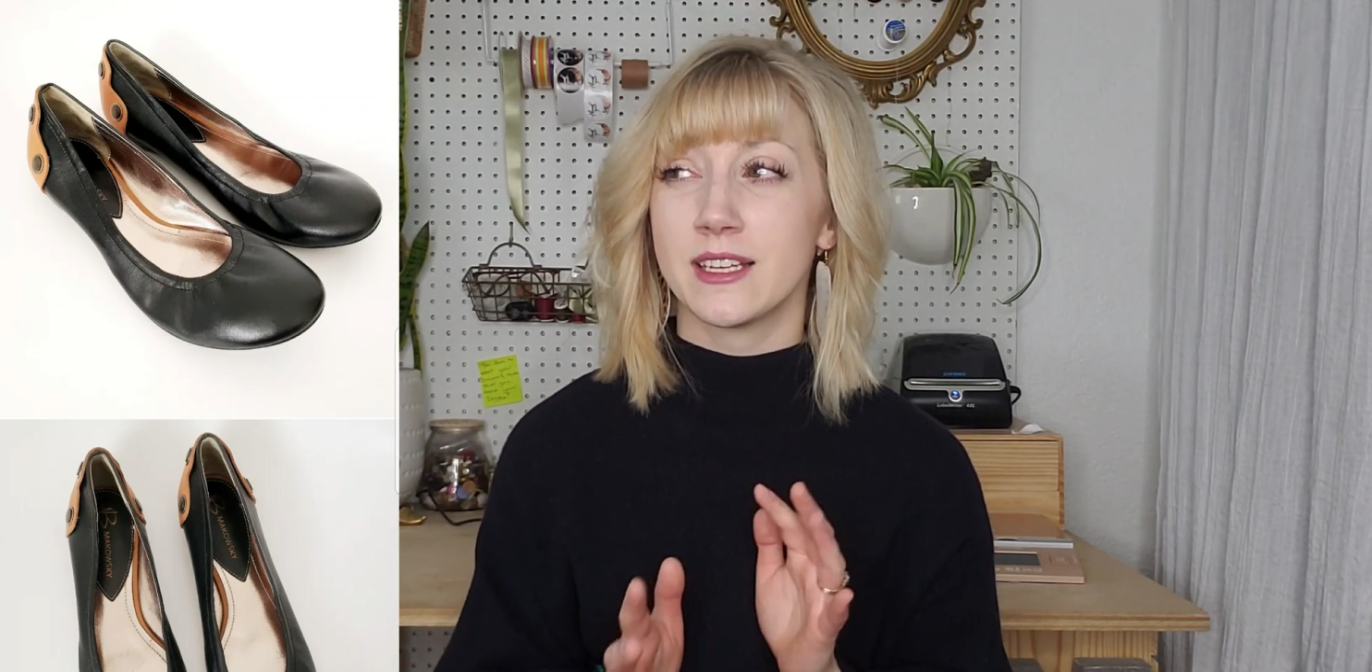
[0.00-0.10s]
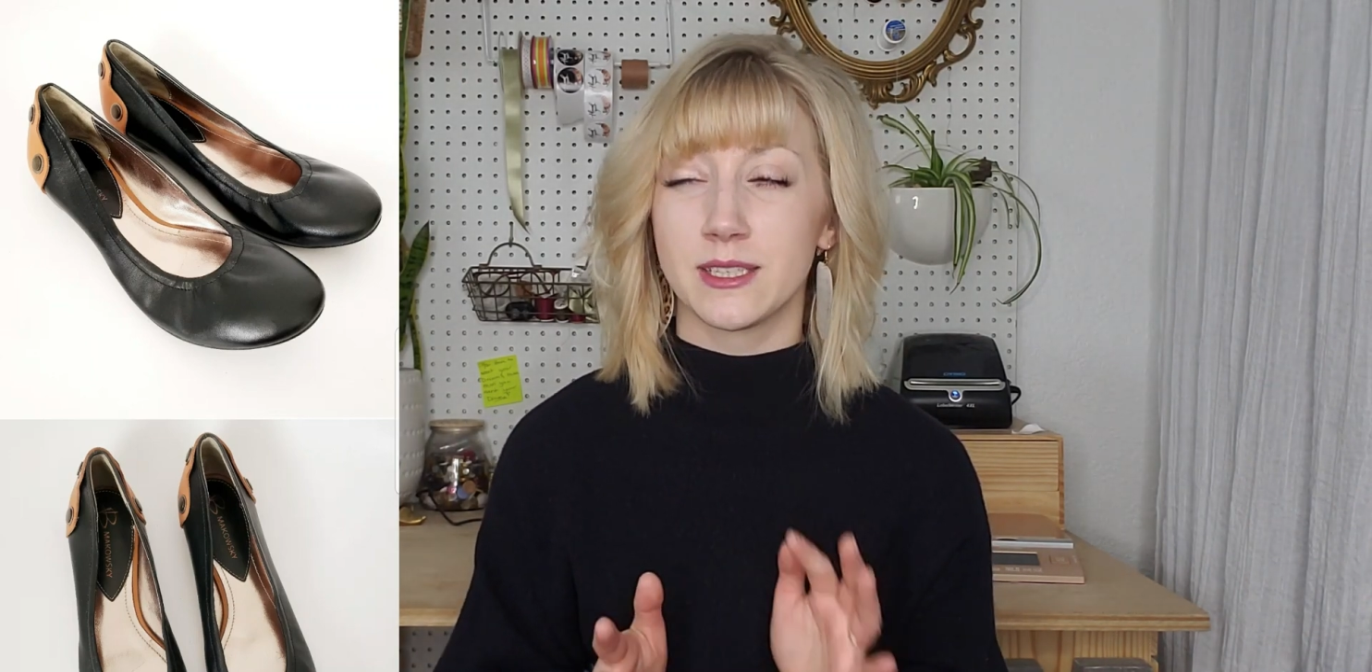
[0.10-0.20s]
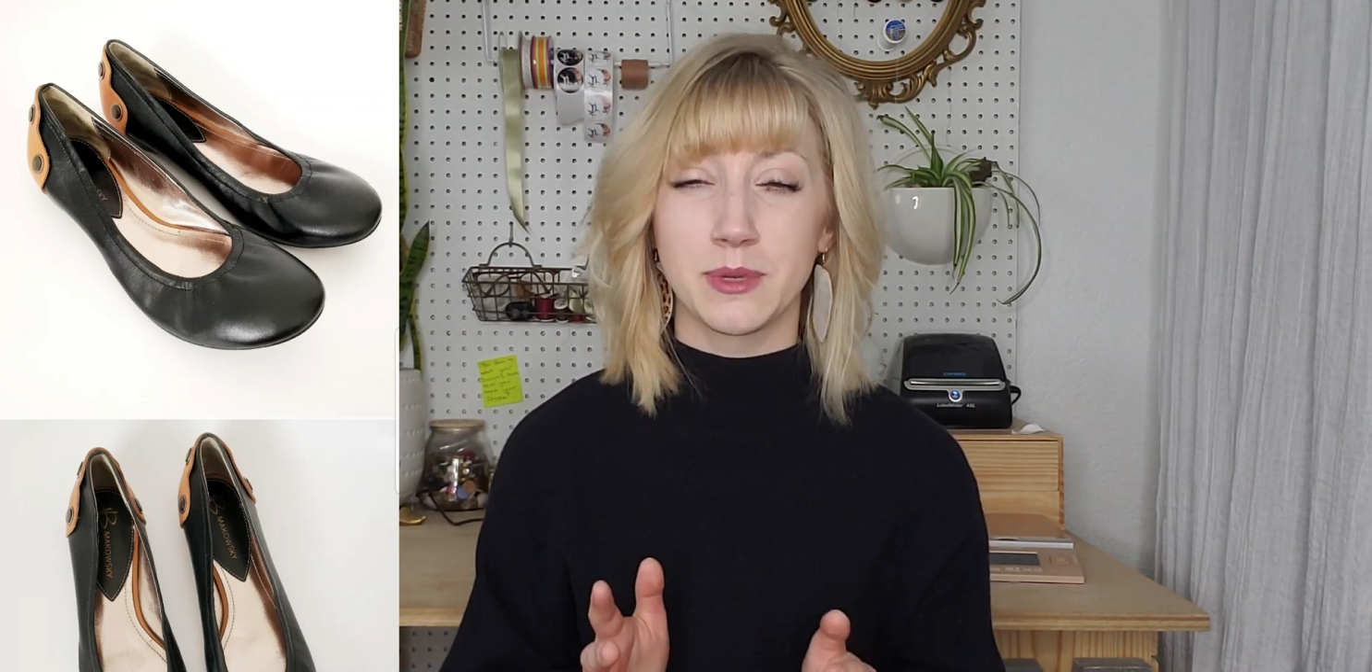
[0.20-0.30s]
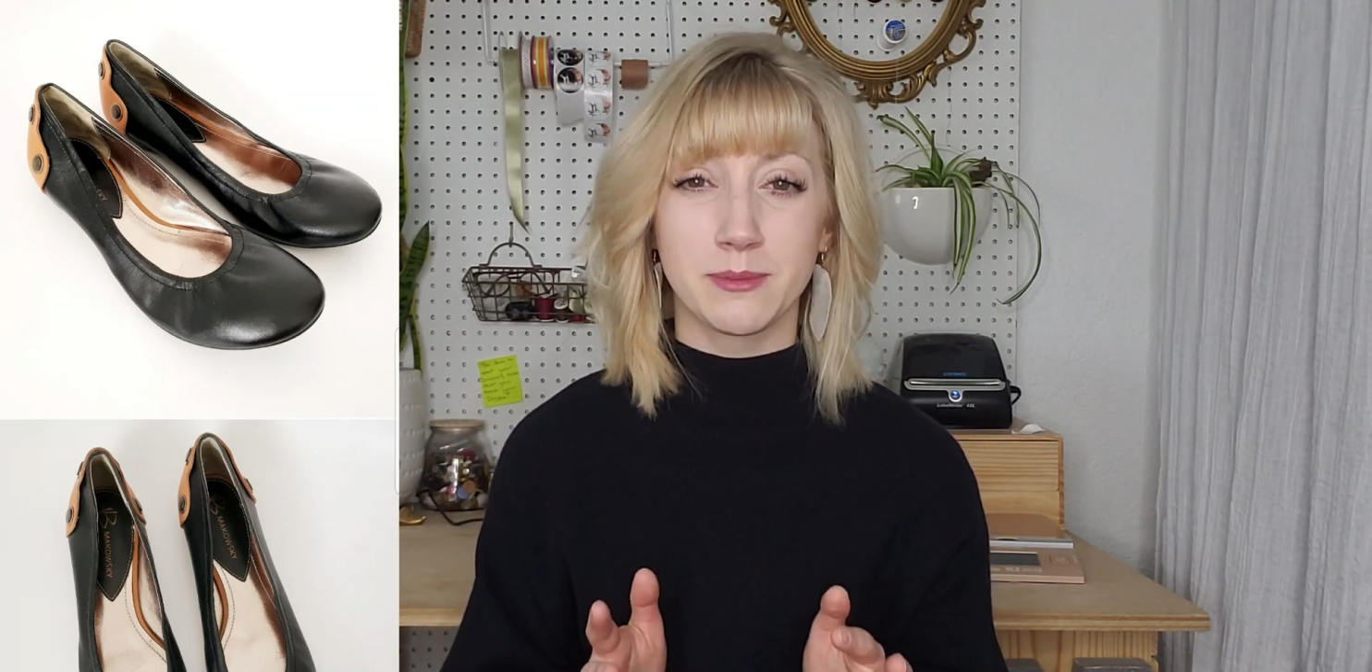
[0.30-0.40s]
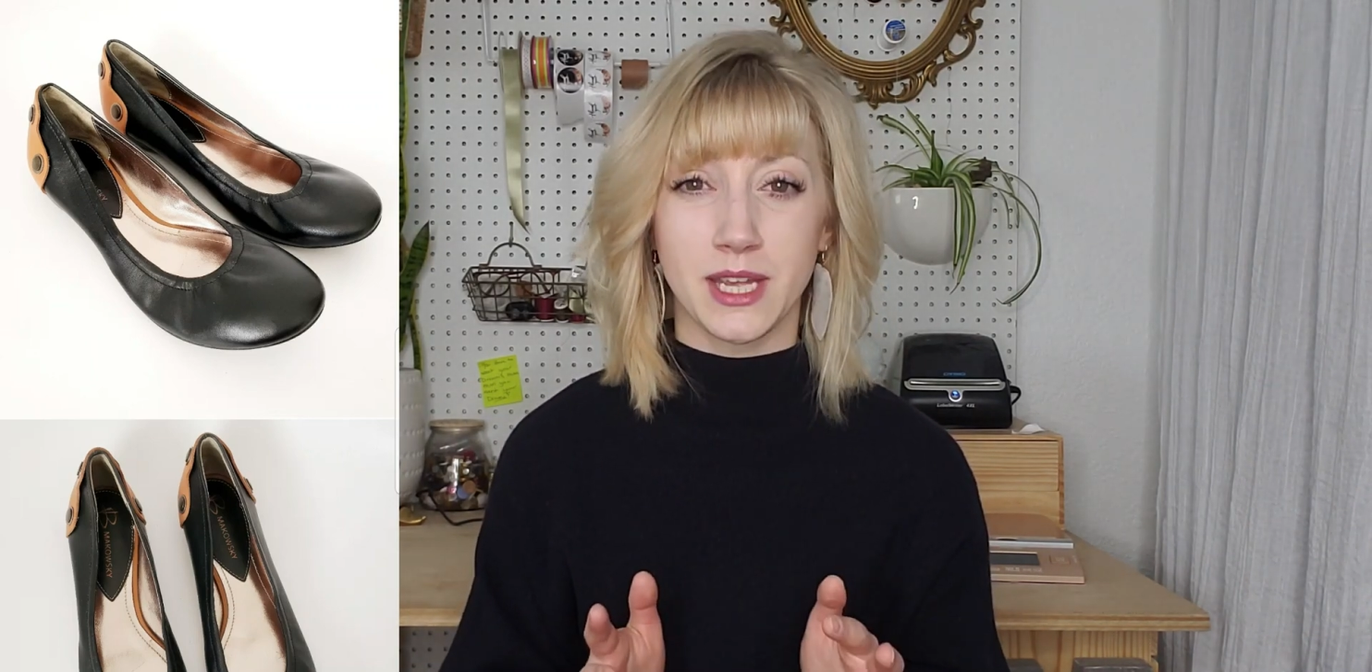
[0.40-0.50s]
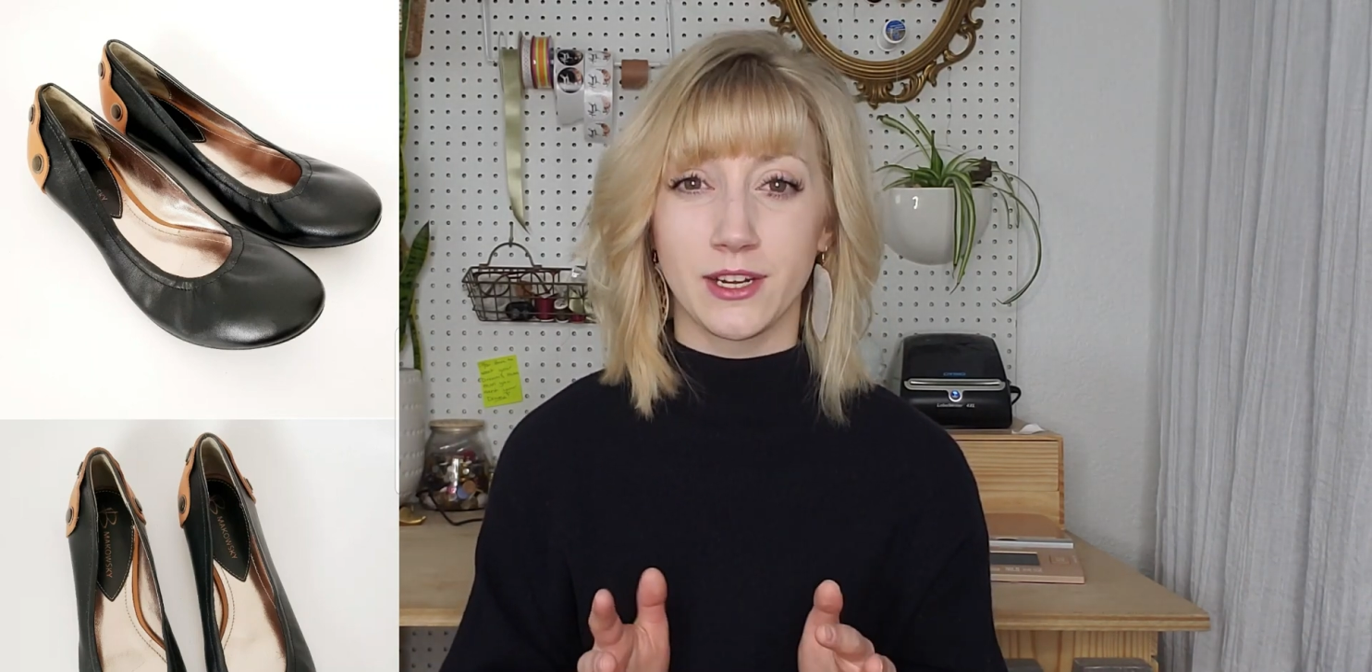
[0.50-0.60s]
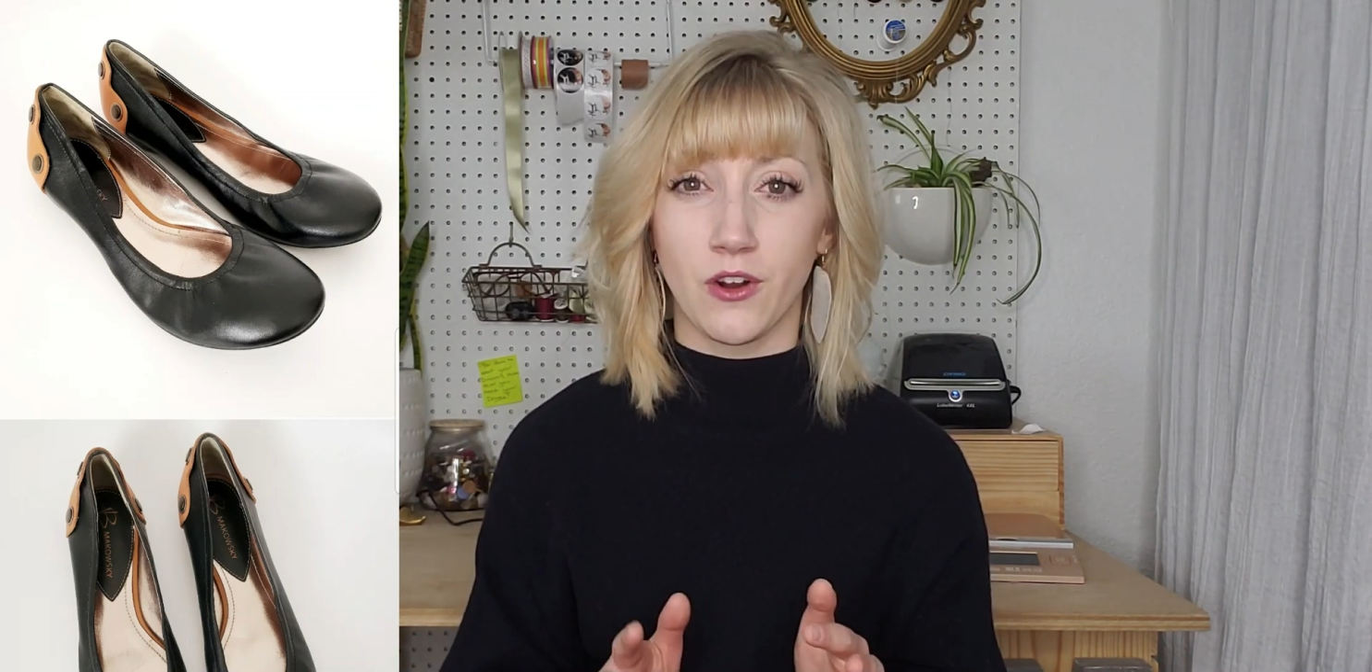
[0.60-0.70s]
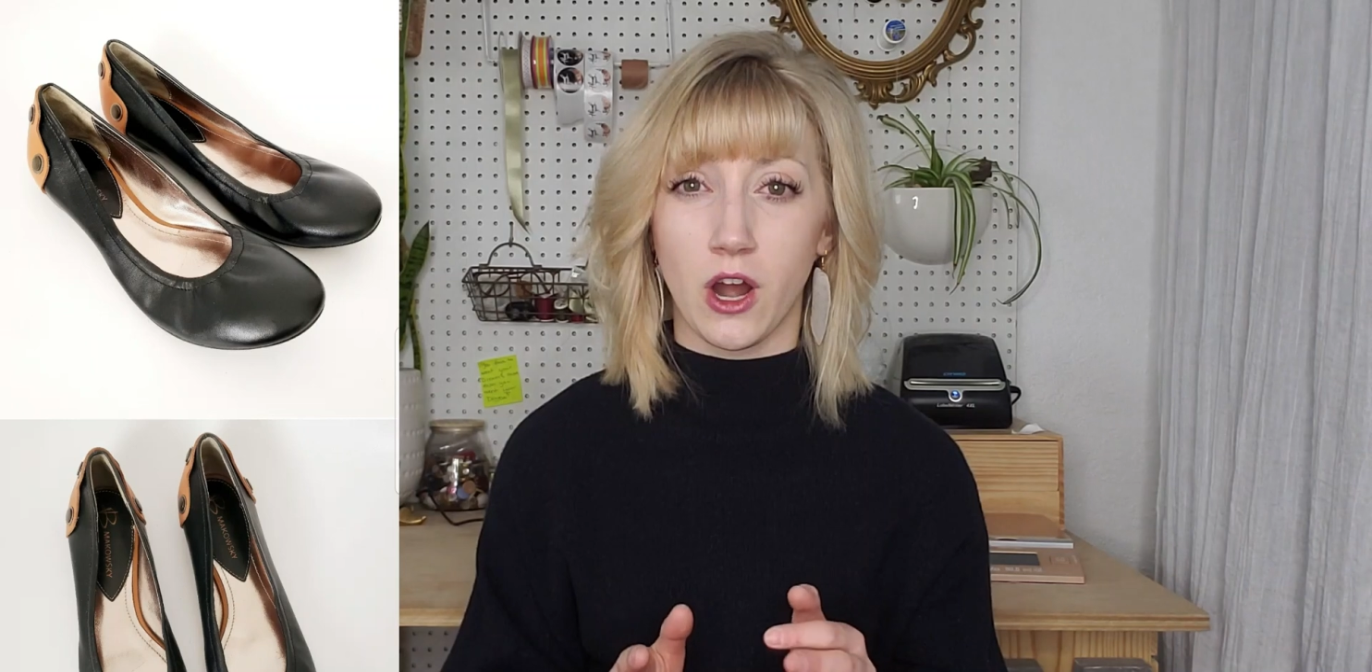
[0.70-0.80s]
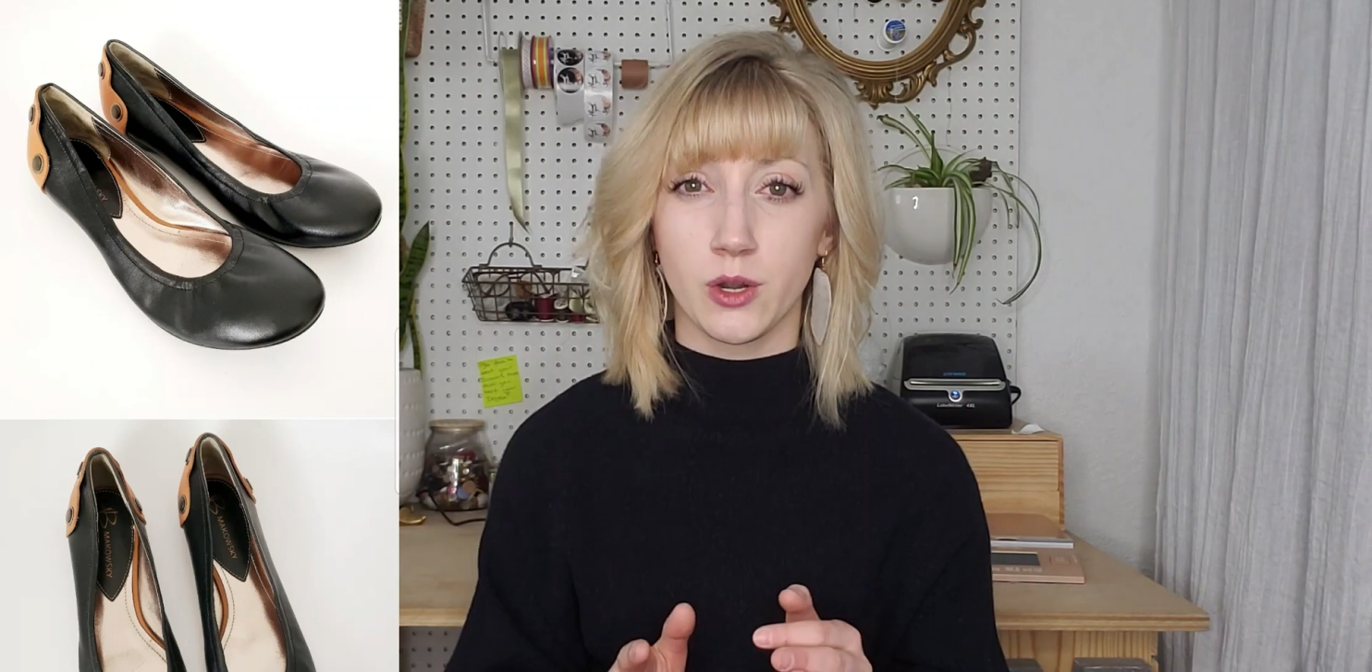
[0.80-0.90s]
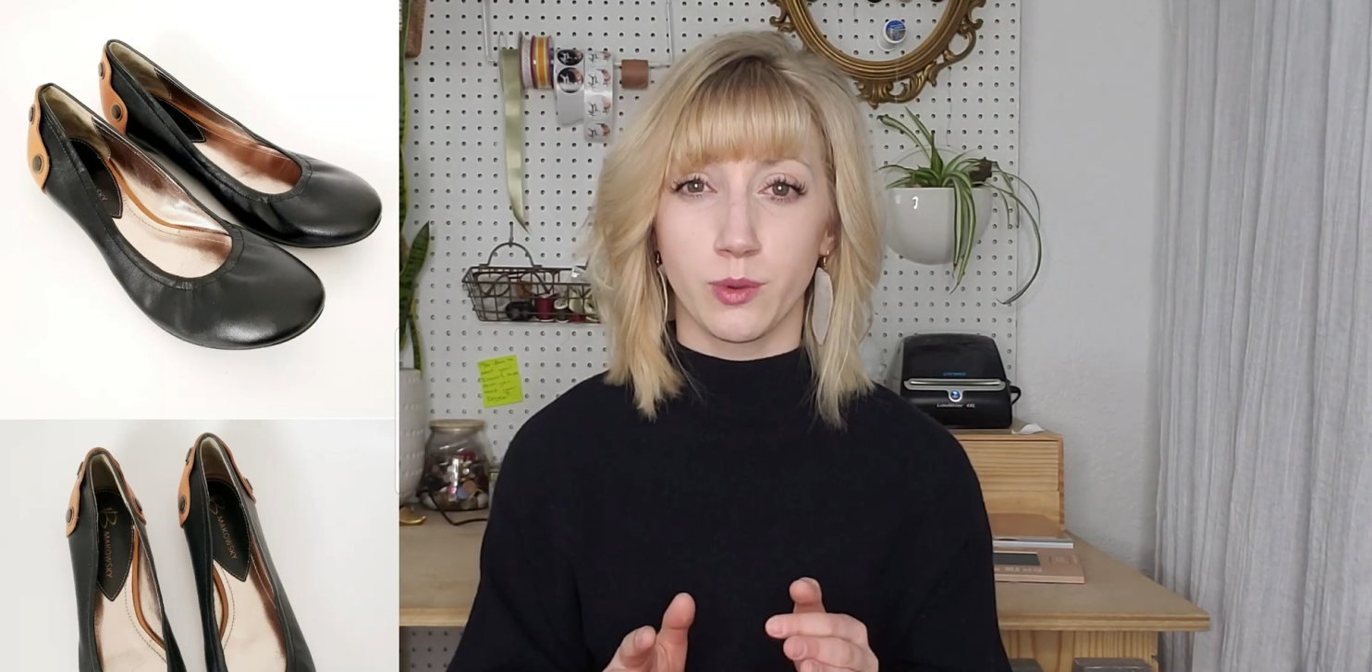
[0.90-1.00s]
sometimes kind
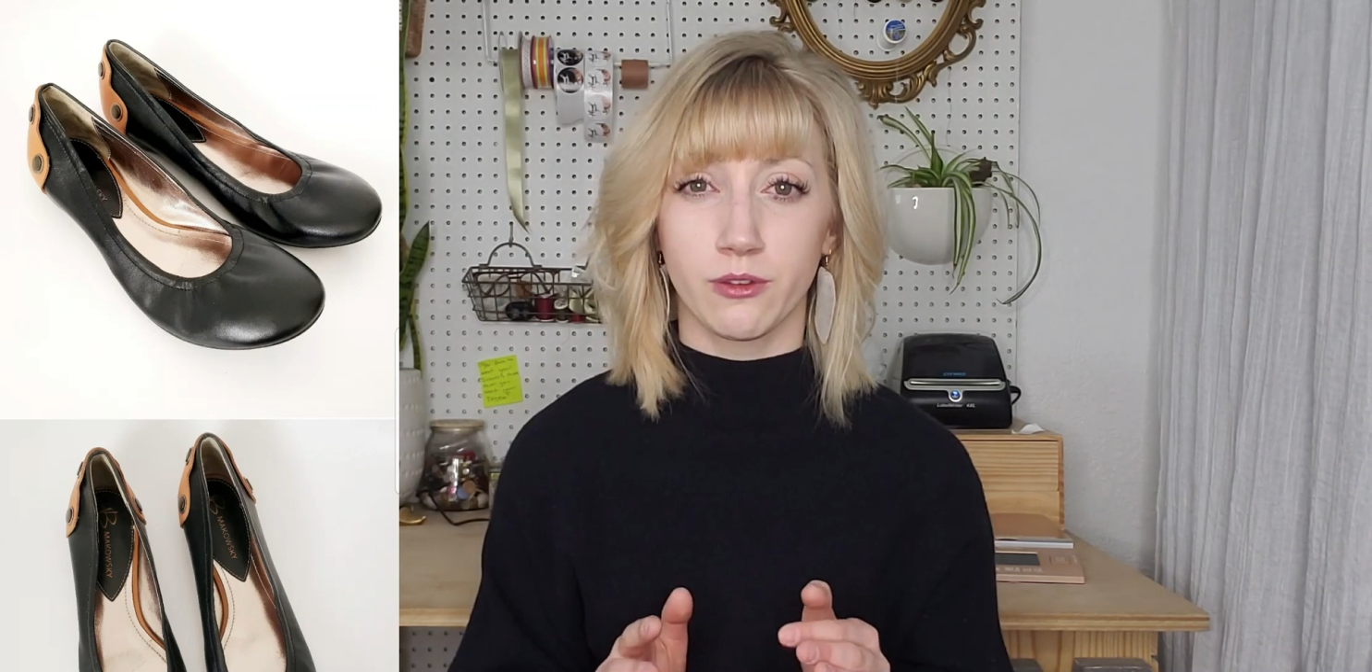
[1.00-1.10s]
of hard